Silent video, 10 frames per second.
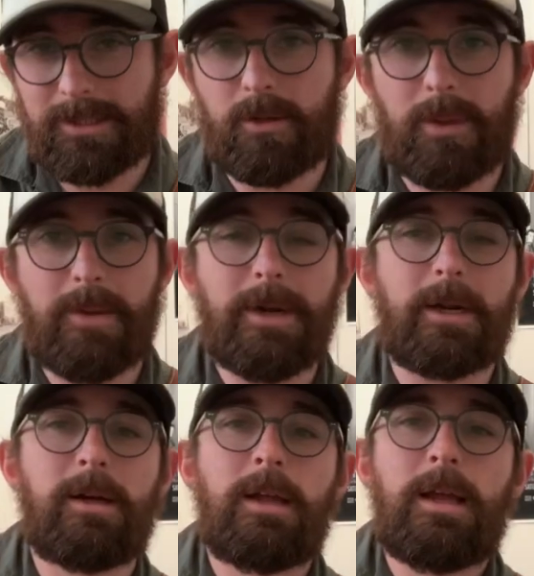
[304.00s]
play
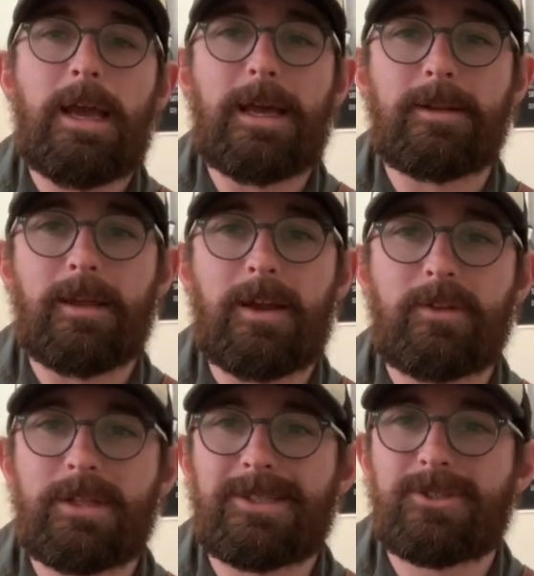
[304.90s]
better, and
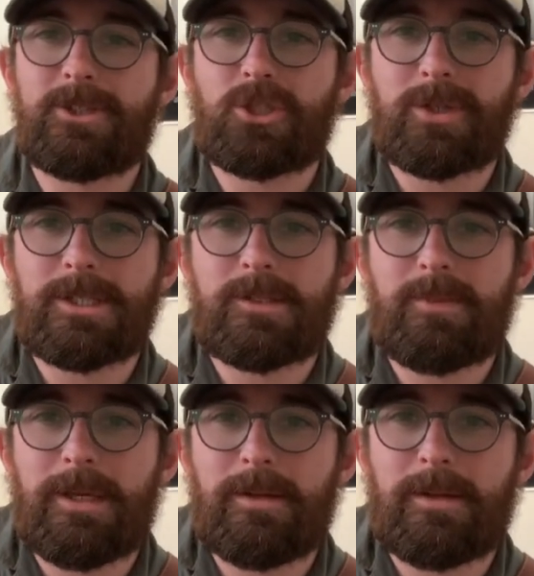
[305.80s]
everything sort of shrinks a
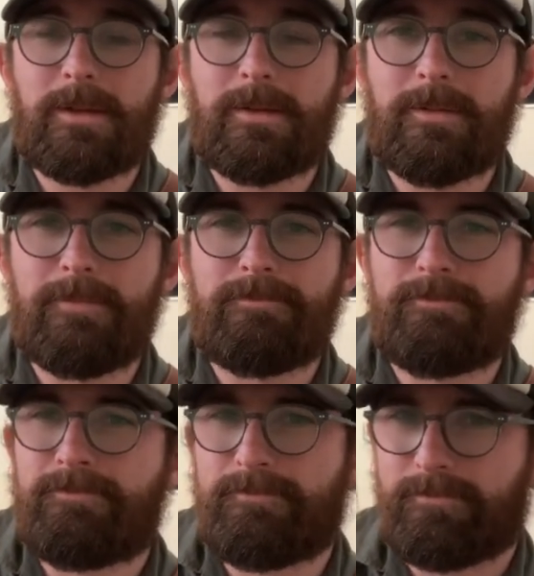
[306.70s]
bit. And
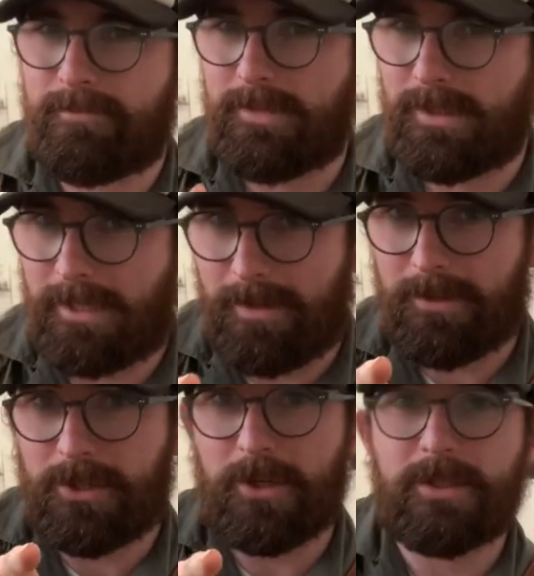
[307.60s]
keep
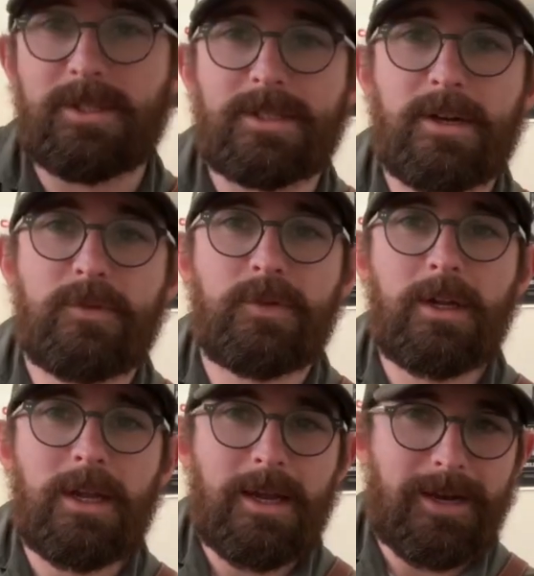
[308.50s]
your jokes to yourself.
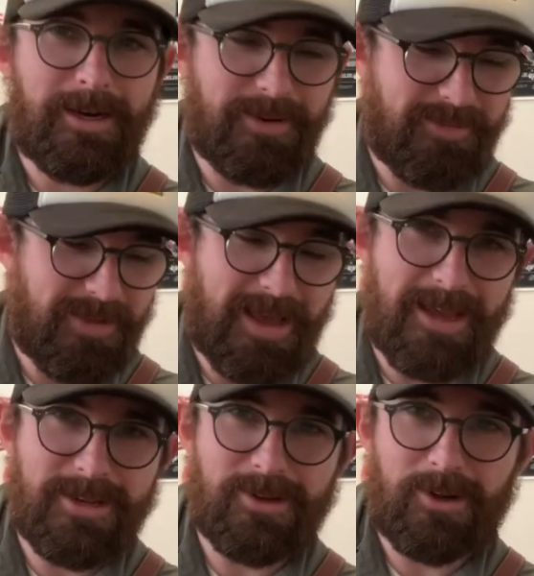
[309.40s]

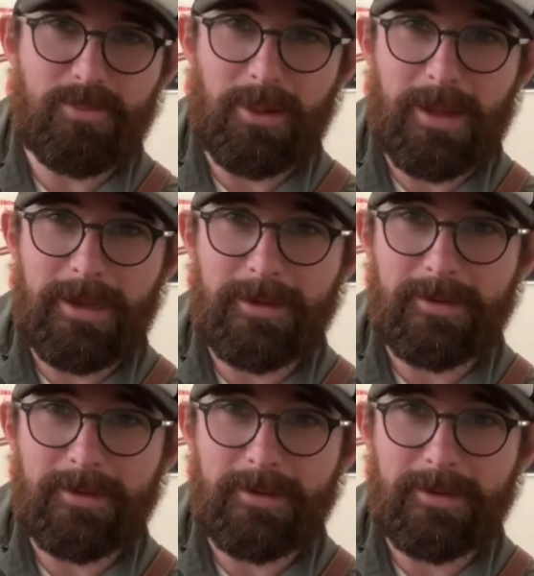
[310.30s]
And I play, you